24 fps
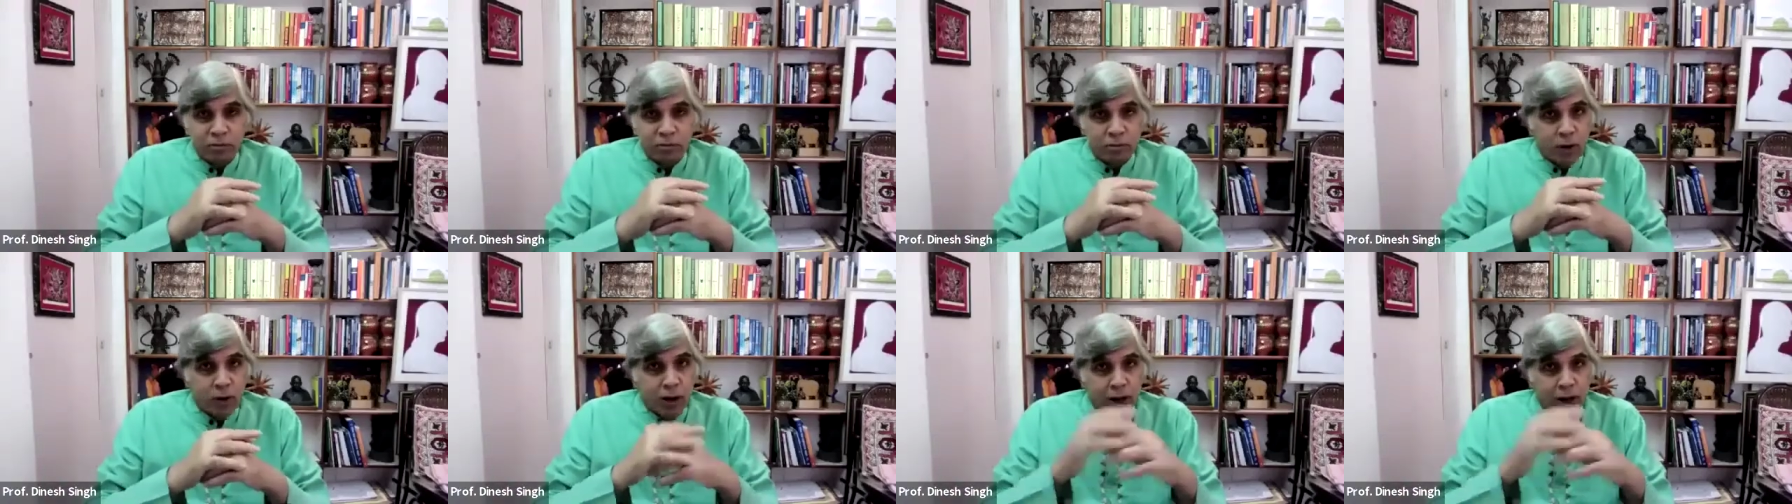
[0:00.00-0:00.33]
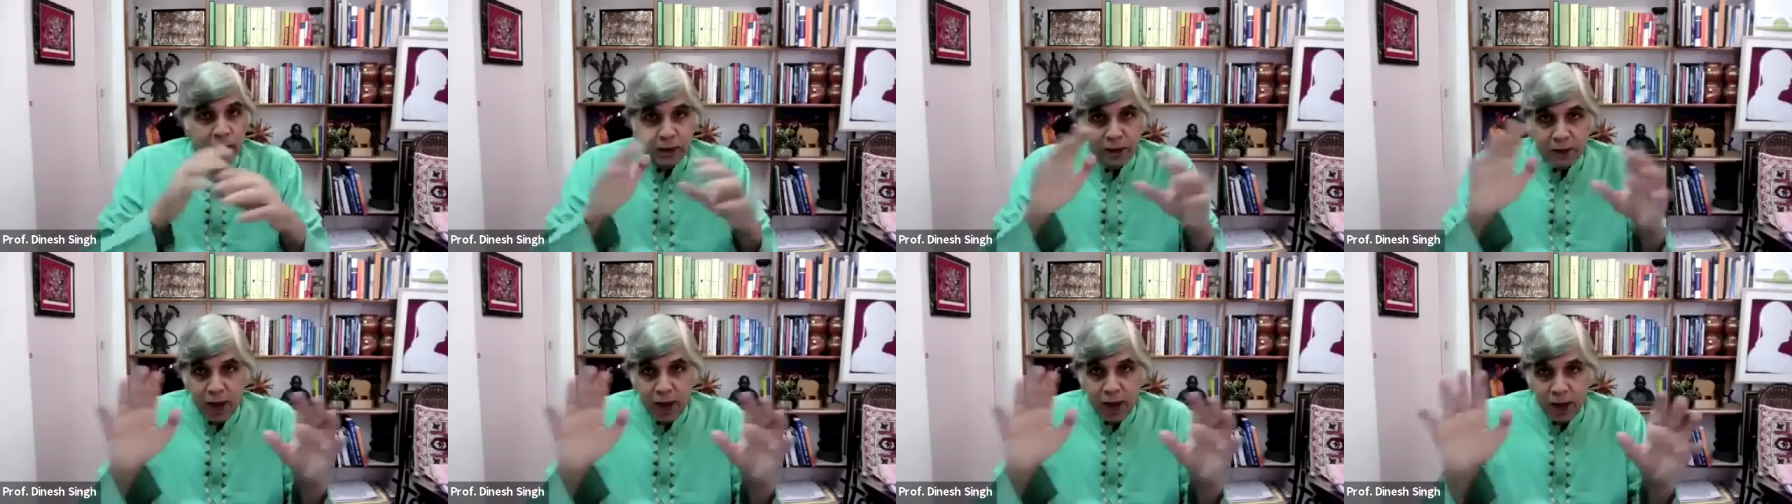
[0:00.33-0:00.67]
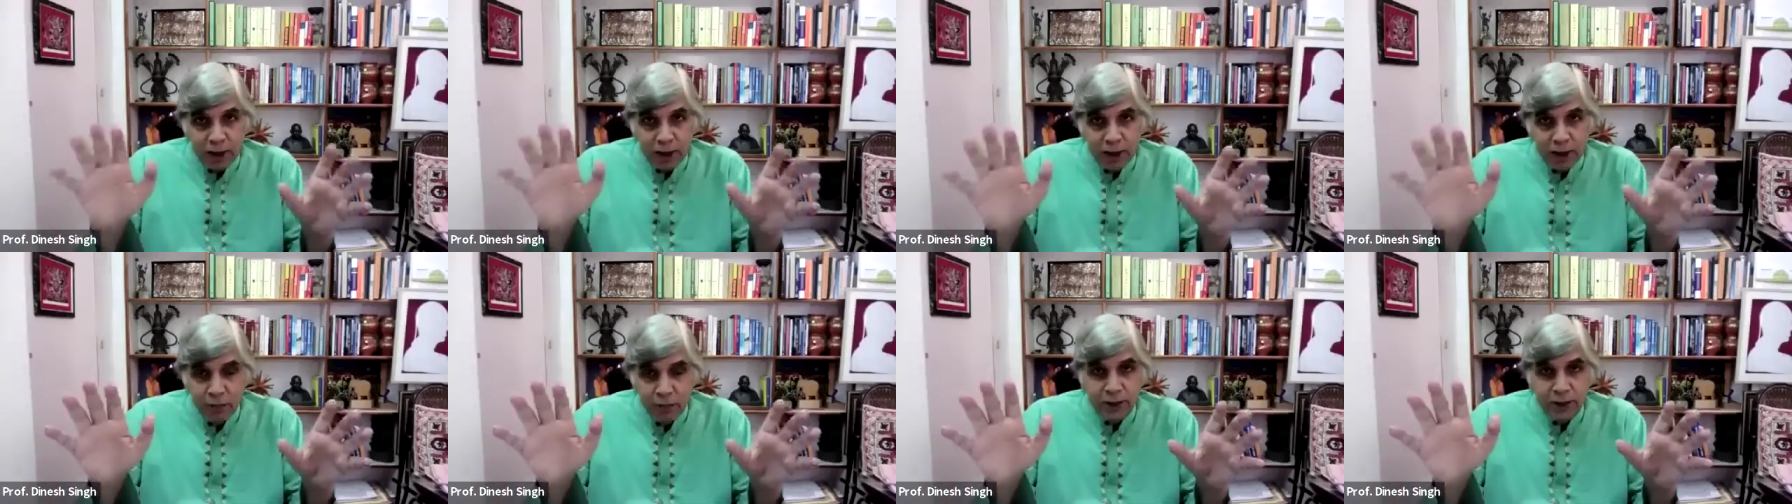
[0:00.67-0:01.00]
not
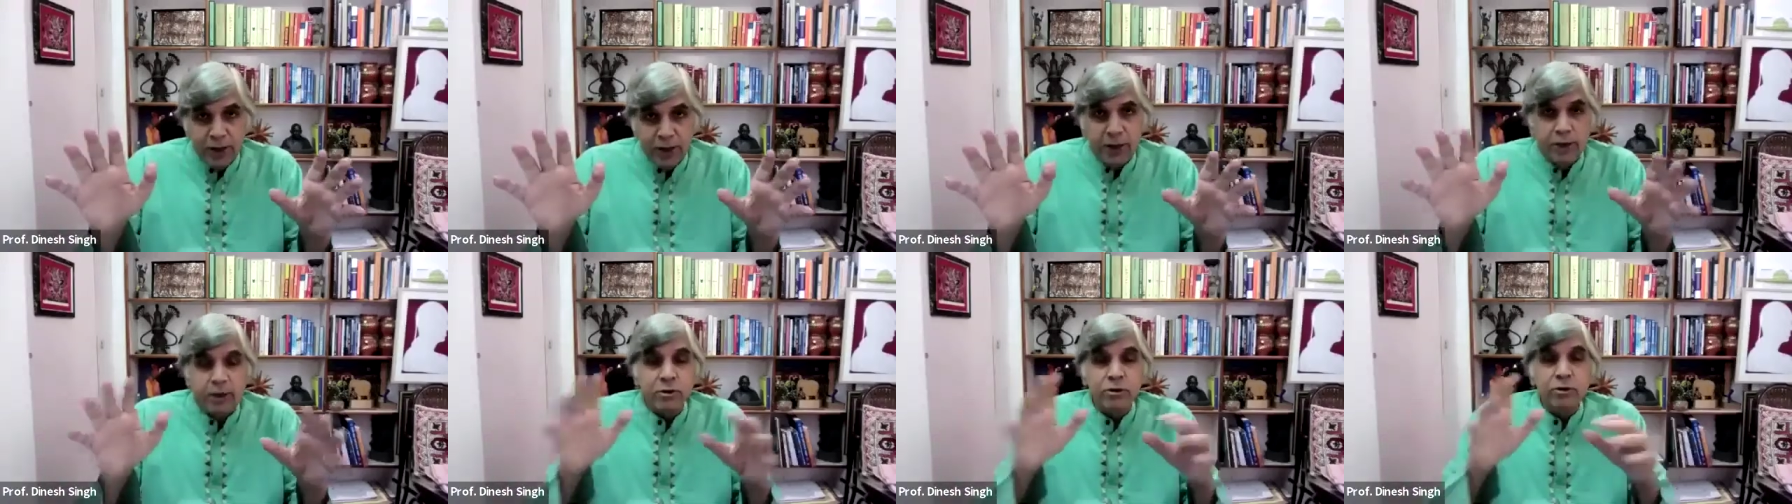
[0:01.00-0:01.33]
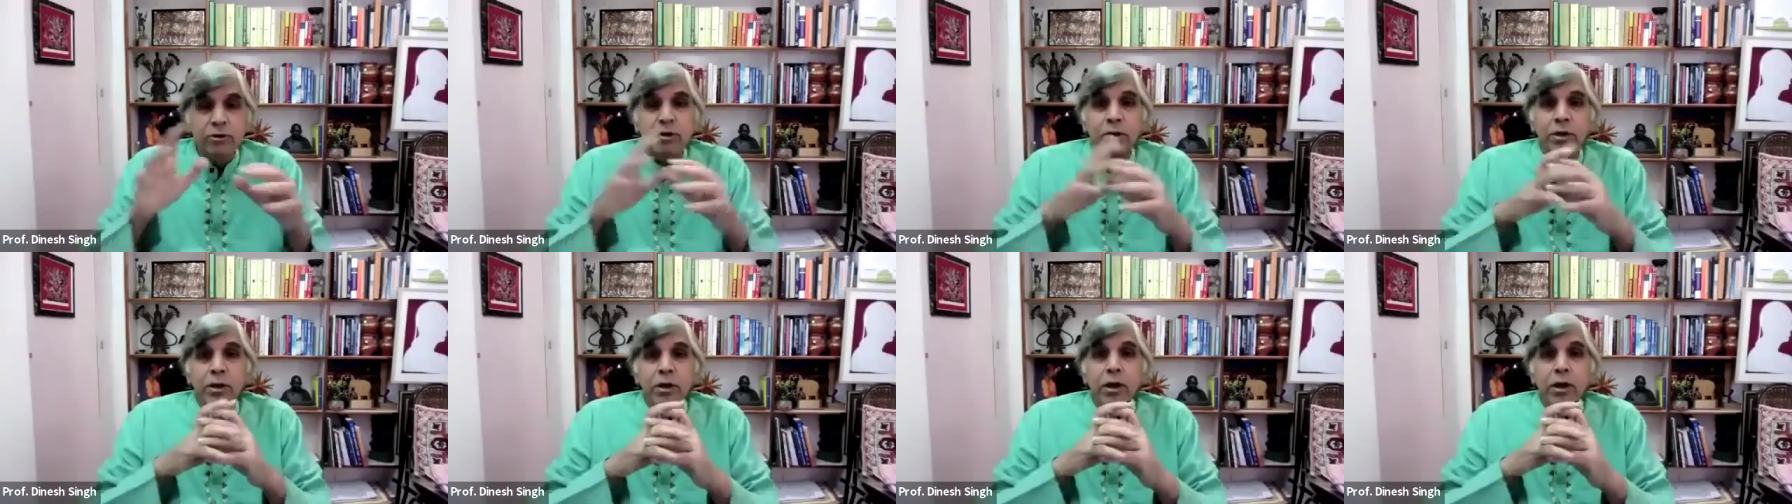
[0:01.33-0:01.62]
exactly village.